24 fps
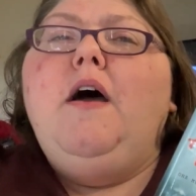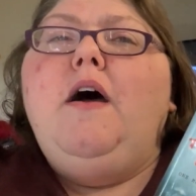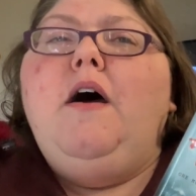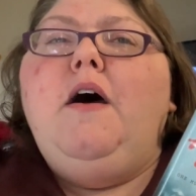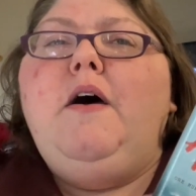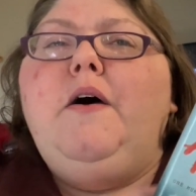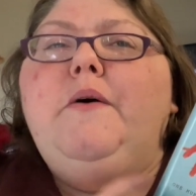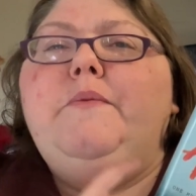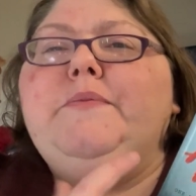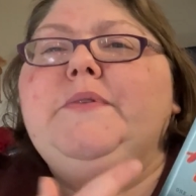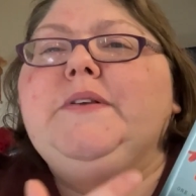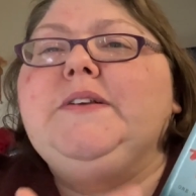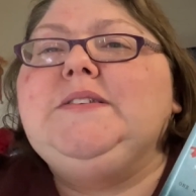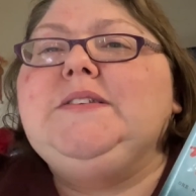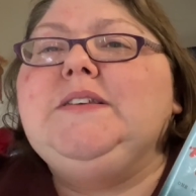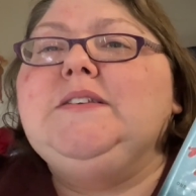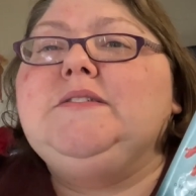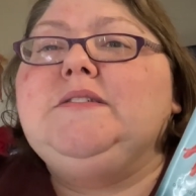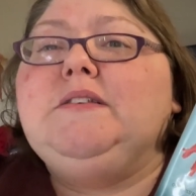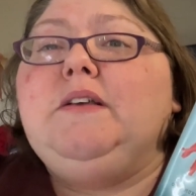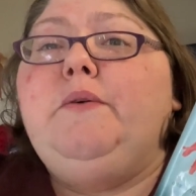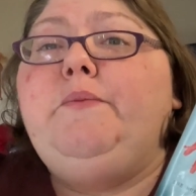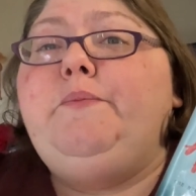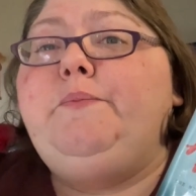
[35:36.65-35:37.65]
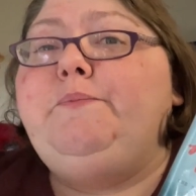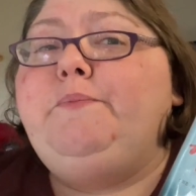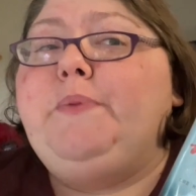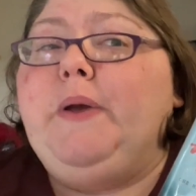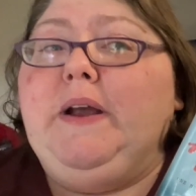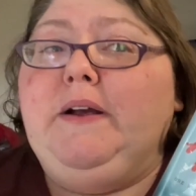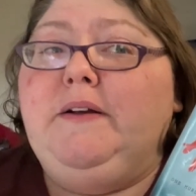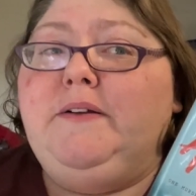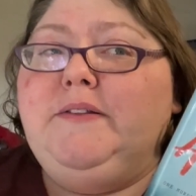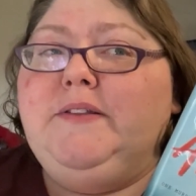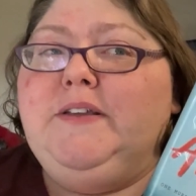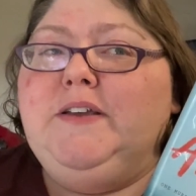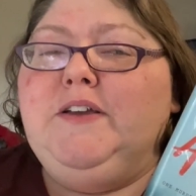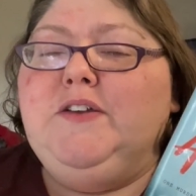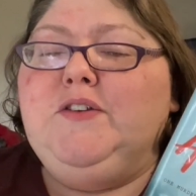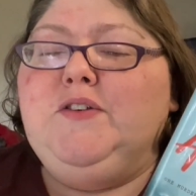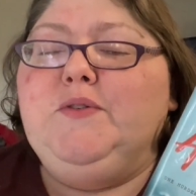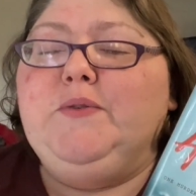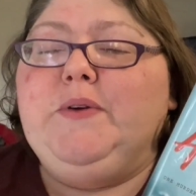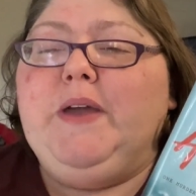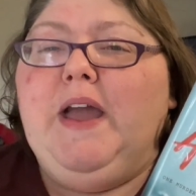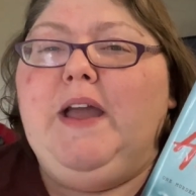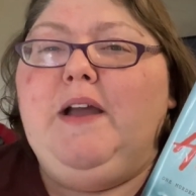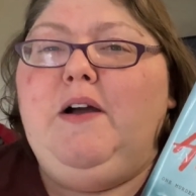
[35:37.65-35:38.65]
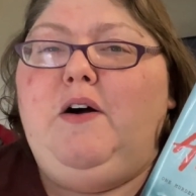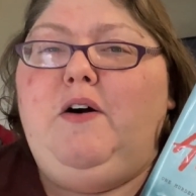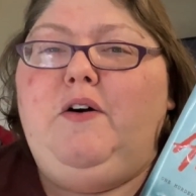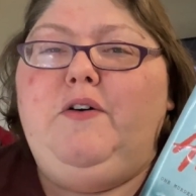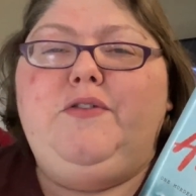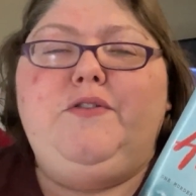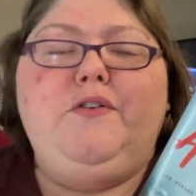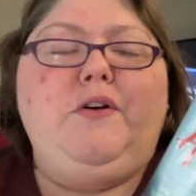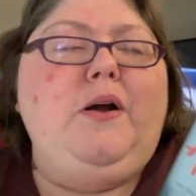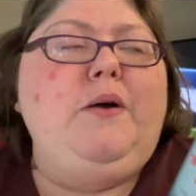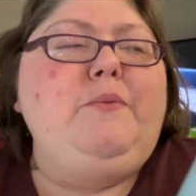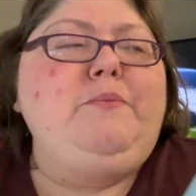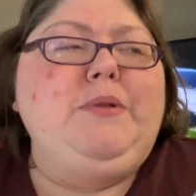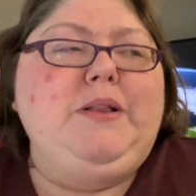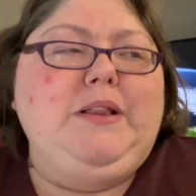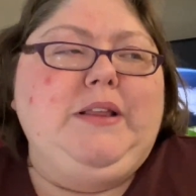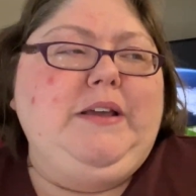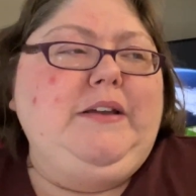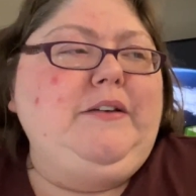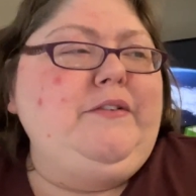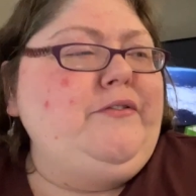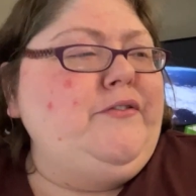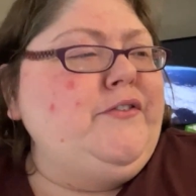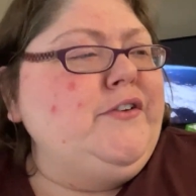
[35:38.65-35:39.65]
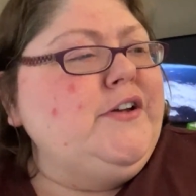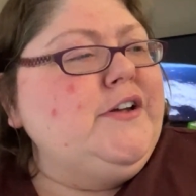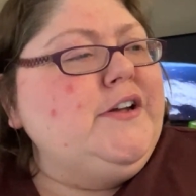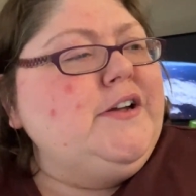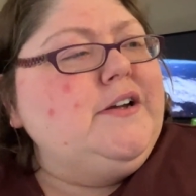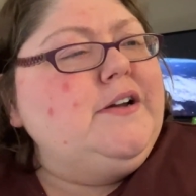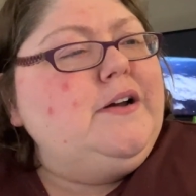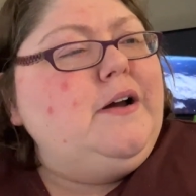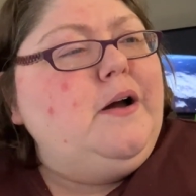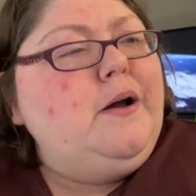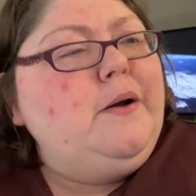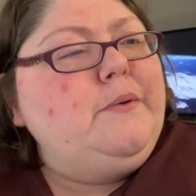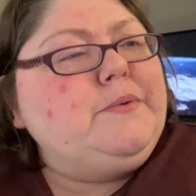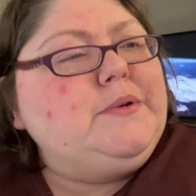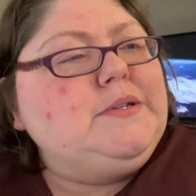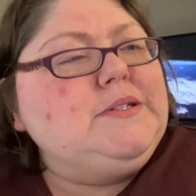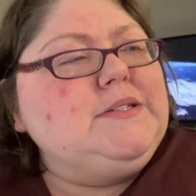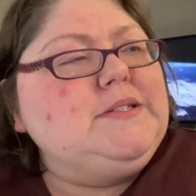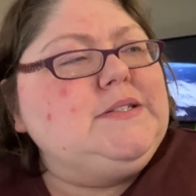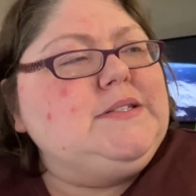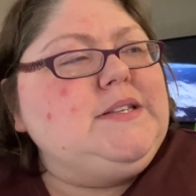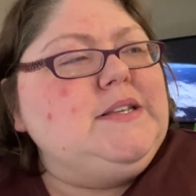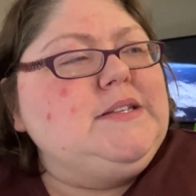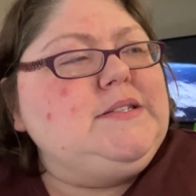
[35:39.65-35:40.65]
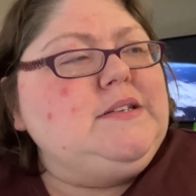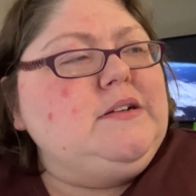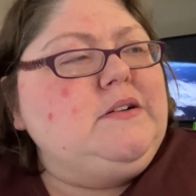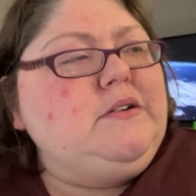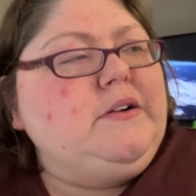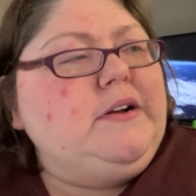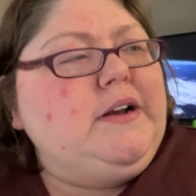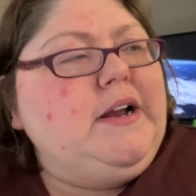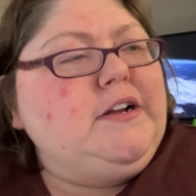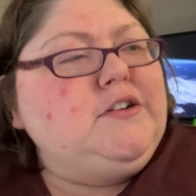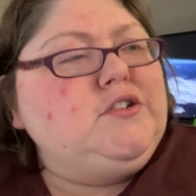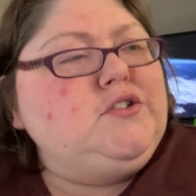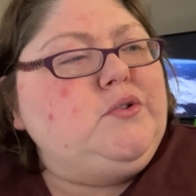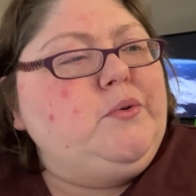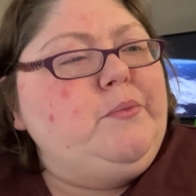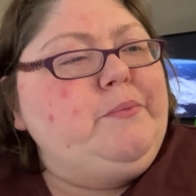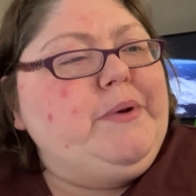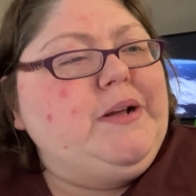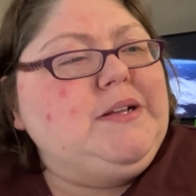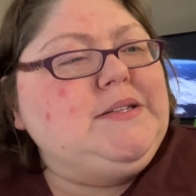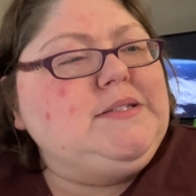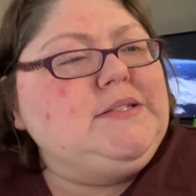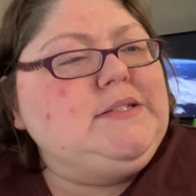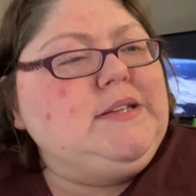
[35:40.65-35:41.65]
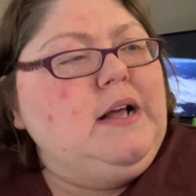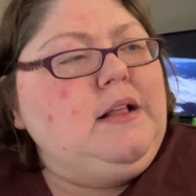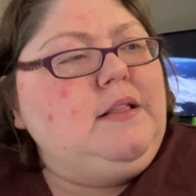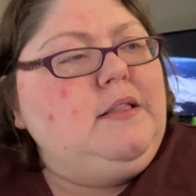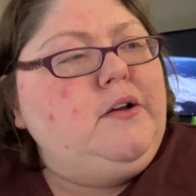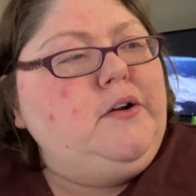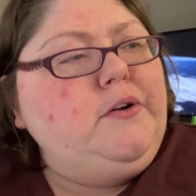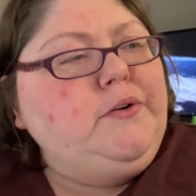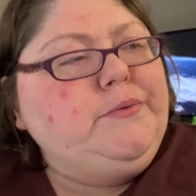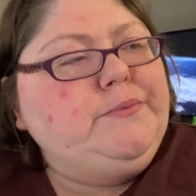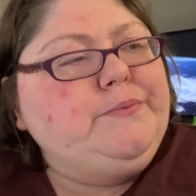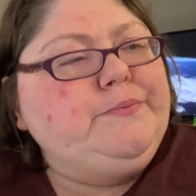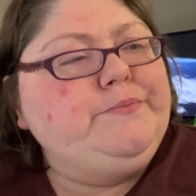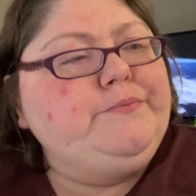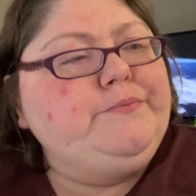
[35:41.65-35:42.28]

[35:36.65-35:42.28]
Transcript: Um, this is apparently a U K author, I believe, because um, it says international bestseller.